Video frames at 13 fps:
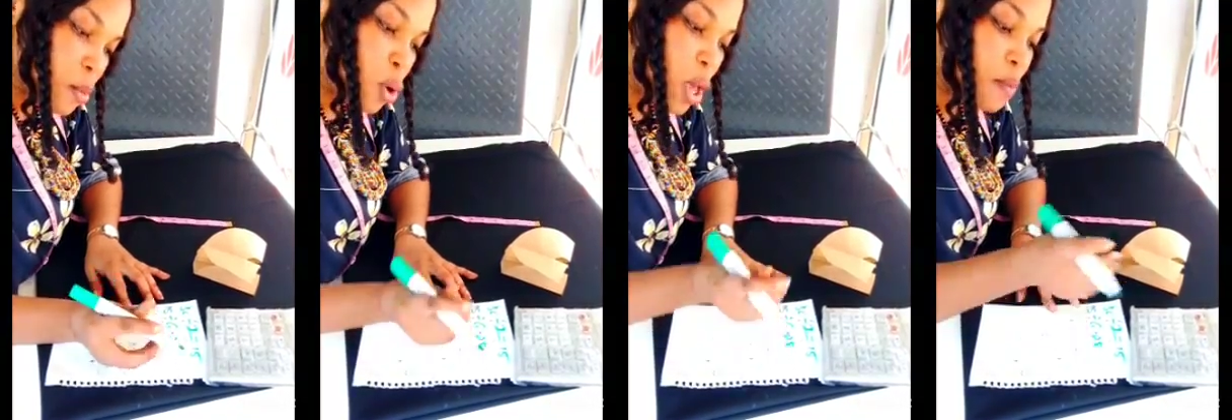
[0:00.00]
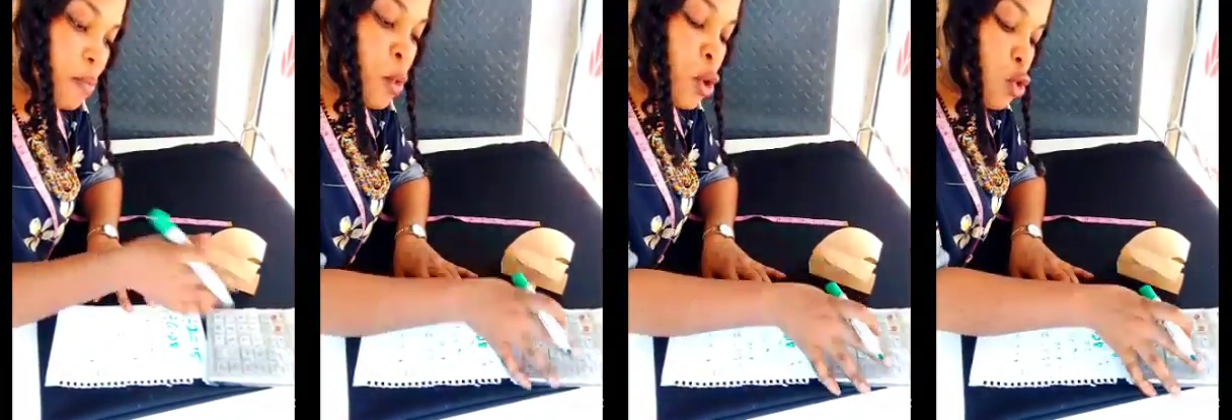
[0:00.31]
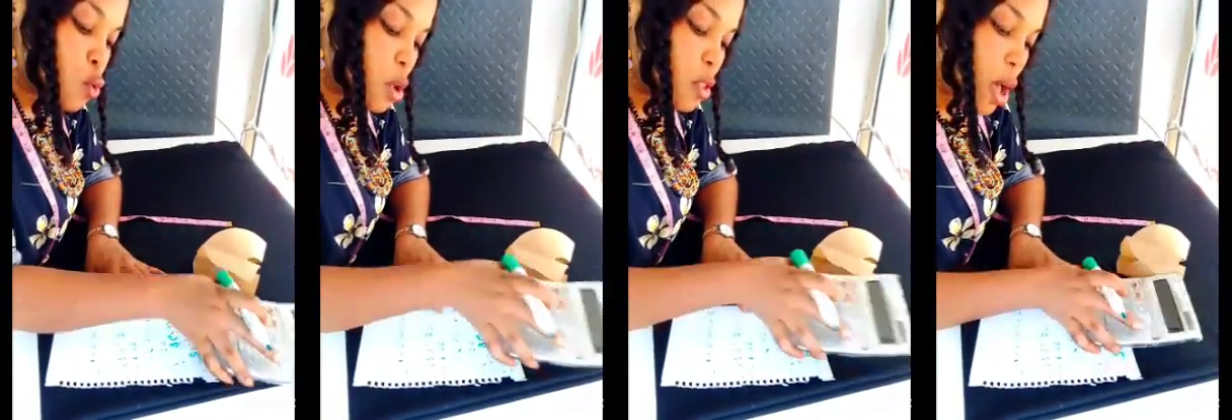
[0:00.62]
Okay,
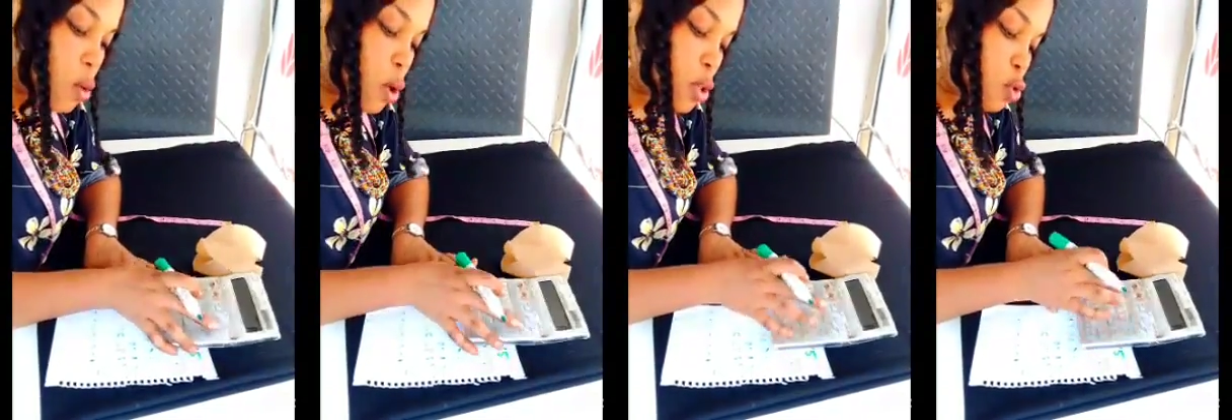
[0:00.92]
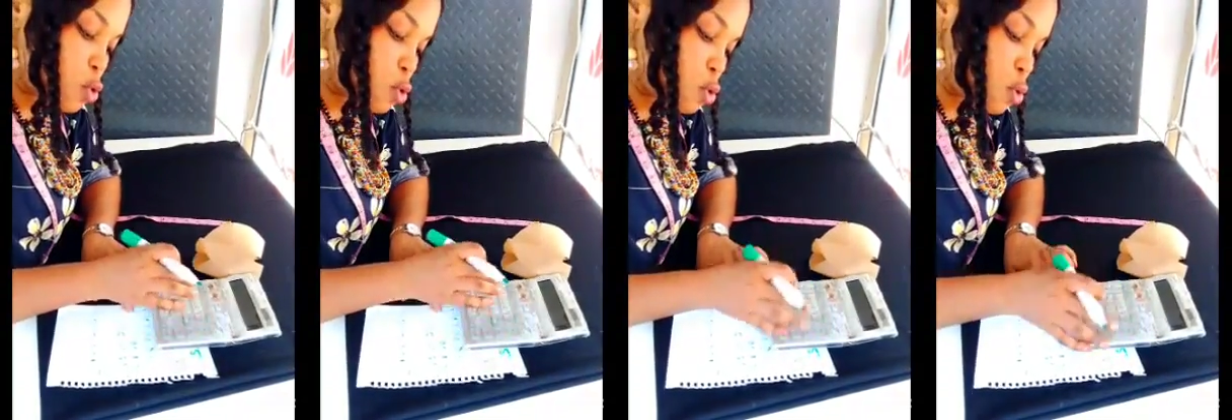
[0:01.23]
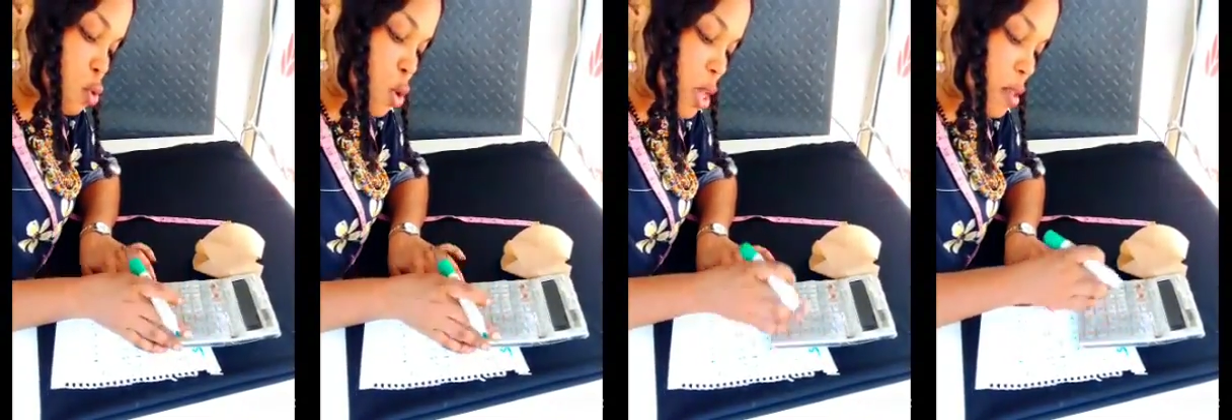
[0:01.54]
so what you are going to
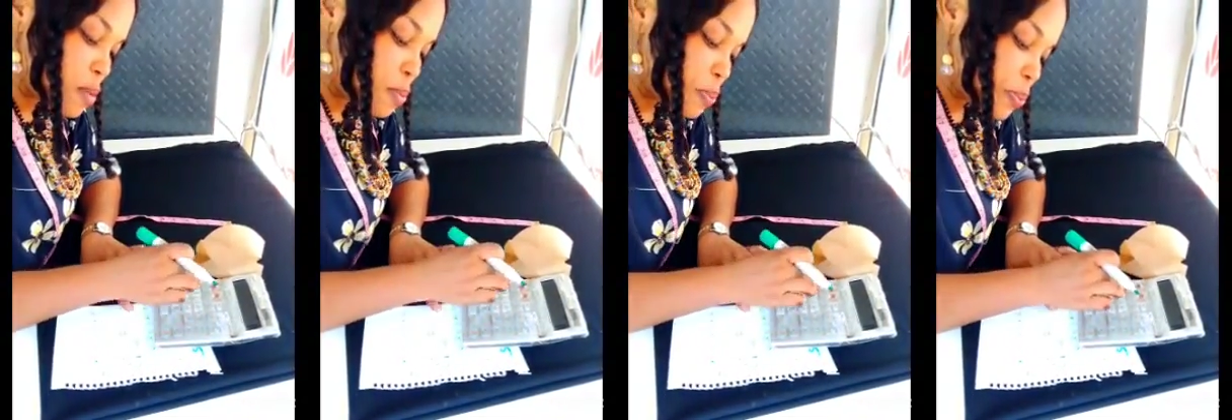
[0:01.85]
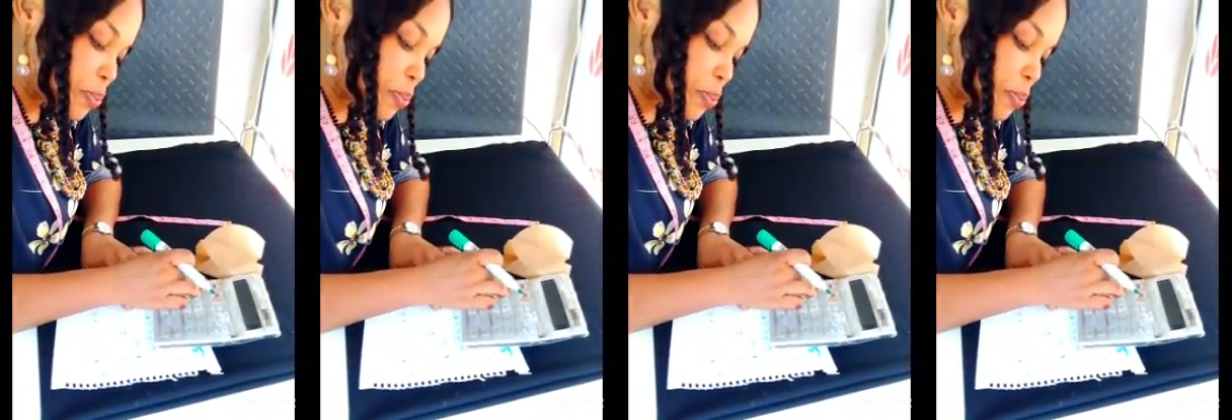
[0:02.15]
do is